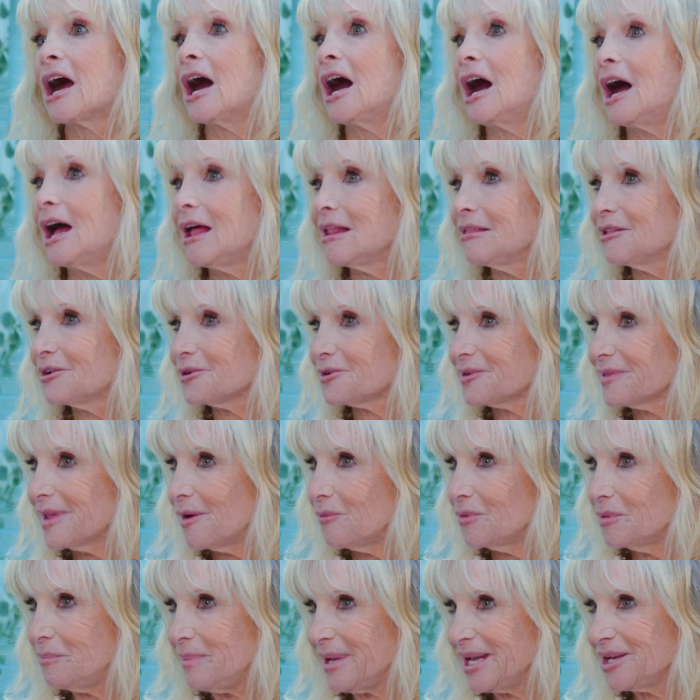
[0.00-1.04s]
color
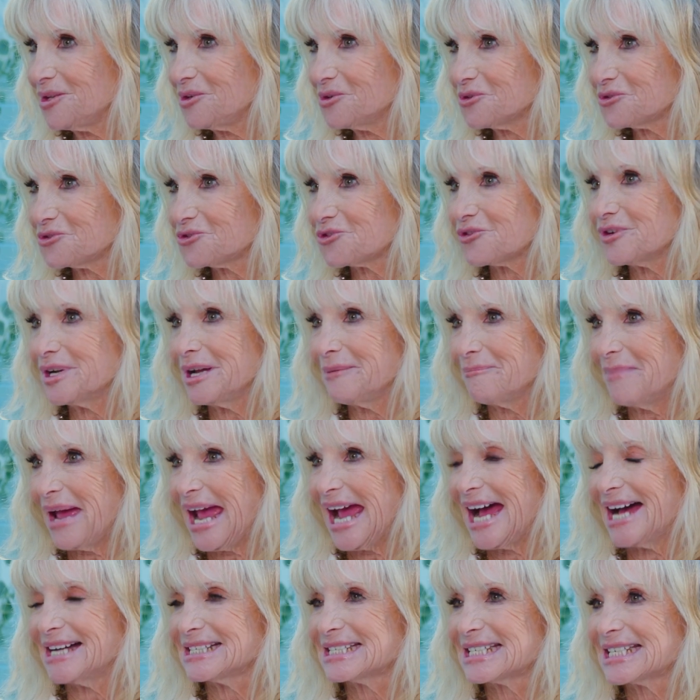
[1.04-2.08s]
that would be in your dream
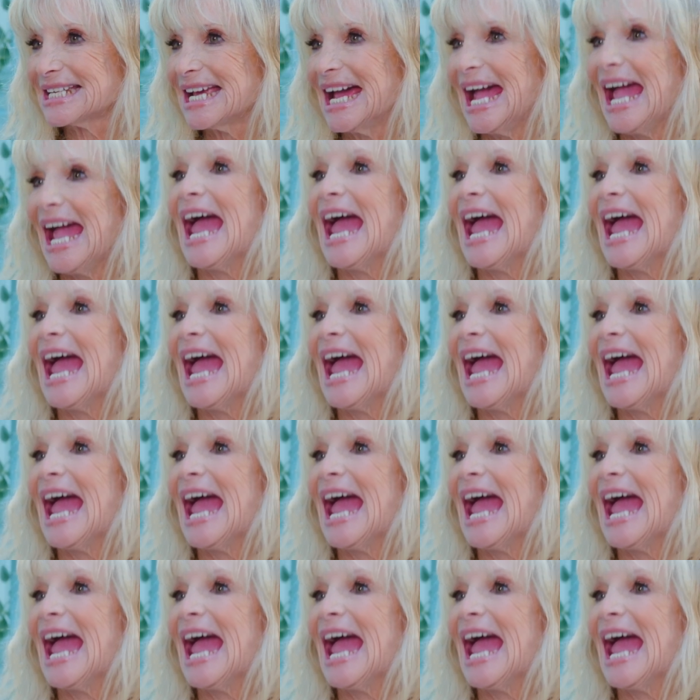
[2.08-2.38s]
house?